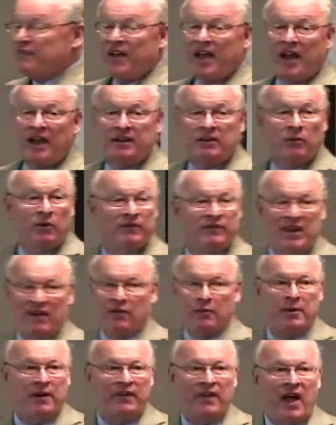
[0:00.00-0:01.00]
I have had. We've
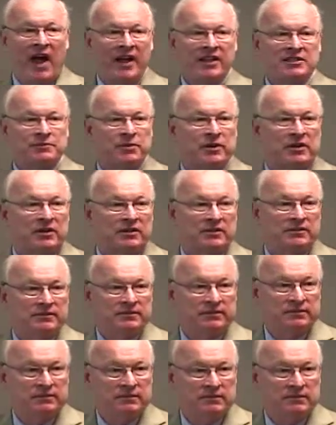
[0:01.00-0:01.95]
never been in the hospital